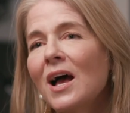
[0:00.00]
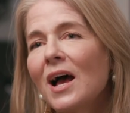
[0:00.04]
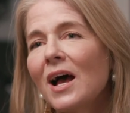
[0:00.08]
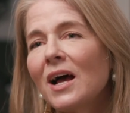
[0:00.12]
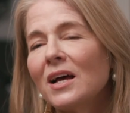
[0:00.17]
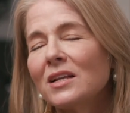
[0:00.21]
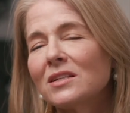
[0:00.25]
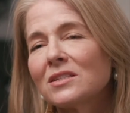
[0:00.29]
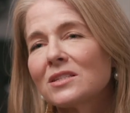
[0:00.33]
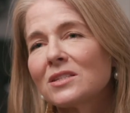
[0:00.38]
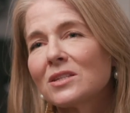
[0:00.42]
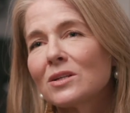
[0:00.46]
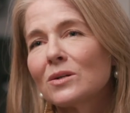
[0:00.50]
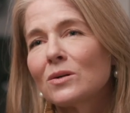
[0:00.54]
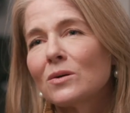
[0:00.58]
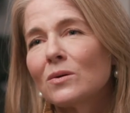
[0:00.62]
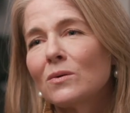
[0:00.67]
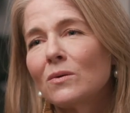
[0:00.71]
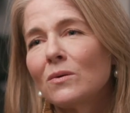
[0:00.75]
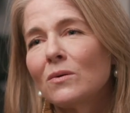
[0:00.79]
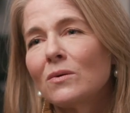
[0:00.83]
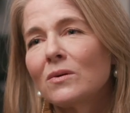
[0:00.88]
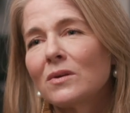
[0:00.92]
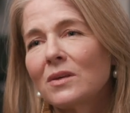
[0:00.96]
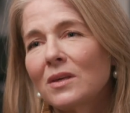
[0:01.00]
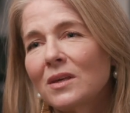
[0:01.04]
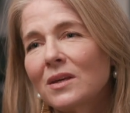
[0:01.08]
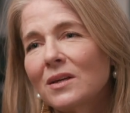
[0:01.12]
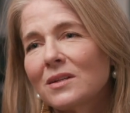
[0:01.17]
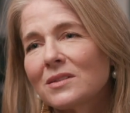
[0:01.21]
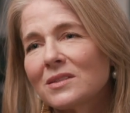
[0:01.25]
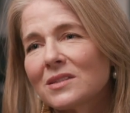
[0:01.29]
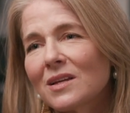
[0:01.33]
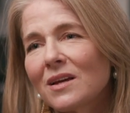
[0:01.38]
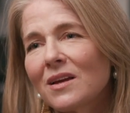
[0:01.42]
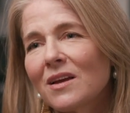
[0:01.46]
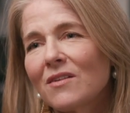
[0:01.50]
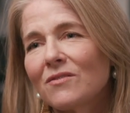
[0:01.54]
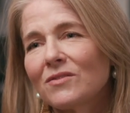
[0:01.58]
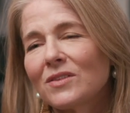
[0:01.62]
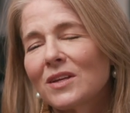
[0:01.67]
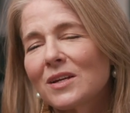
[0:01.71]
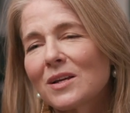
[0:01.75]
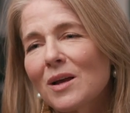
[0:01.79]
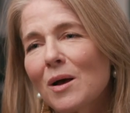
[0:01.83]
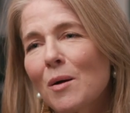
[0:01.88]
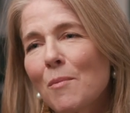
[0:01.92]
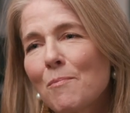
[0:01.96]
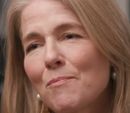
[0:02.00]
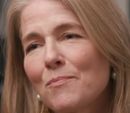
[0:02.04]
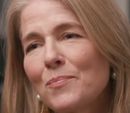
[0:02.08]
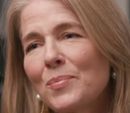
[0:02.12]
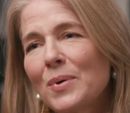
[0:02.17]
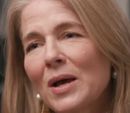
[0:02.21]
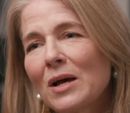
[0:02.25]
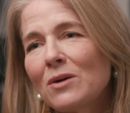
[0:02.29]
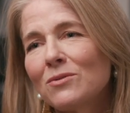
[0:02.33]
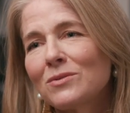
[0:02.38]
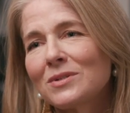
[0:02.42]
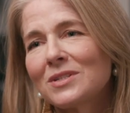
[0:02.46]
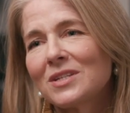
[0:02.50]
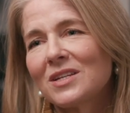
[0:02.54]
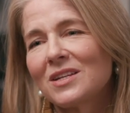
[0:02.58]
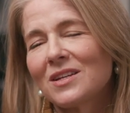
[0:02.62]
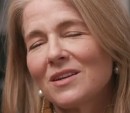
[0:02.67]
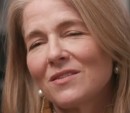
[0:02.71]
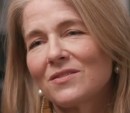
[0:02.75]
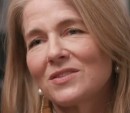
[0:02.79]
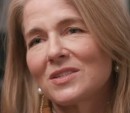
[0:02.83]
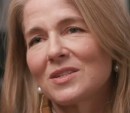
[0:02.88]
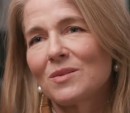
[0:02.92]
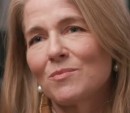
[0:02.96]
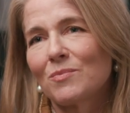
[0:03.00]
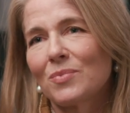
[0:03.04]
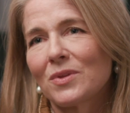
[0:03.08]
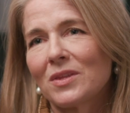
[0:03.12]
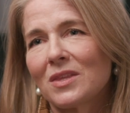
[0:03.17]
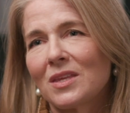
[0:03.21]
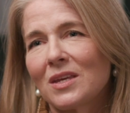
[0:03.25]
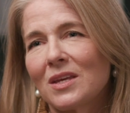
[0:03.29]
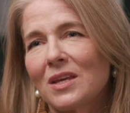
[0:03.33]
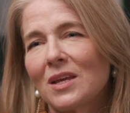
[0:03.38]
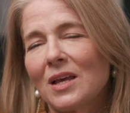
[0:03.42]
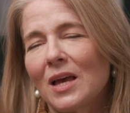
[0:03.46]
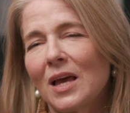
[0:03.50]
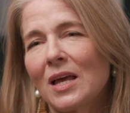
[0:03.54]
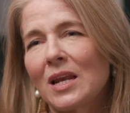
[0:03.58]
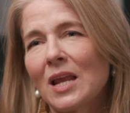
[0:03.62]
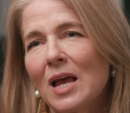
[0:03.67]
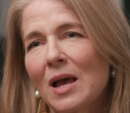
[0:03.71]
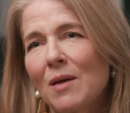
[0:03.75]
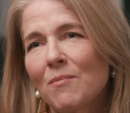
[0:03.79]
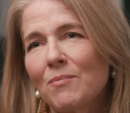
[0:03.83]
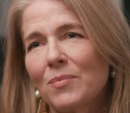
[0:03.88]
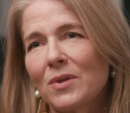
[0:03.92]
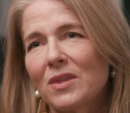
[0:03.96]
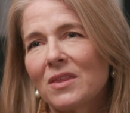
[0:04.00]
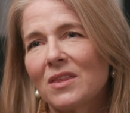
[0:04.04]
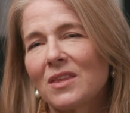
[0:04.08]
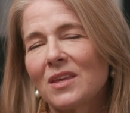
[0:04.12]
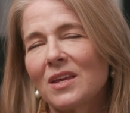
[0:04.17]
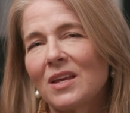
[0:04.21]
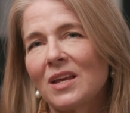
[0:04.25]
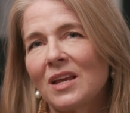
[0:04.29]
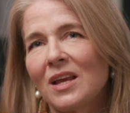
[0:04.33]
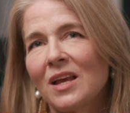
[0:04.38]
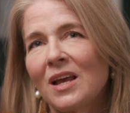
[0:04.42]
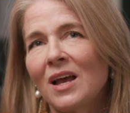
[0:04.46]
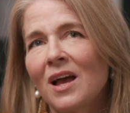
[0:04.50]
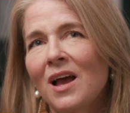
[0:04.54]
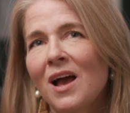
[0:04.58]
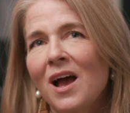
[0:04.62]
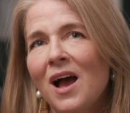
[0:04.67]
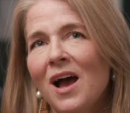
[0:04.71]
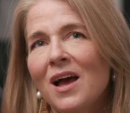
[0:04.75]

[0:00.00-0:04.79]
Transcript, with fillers: And so, yes, I have like a bounty of sympathy and empathy,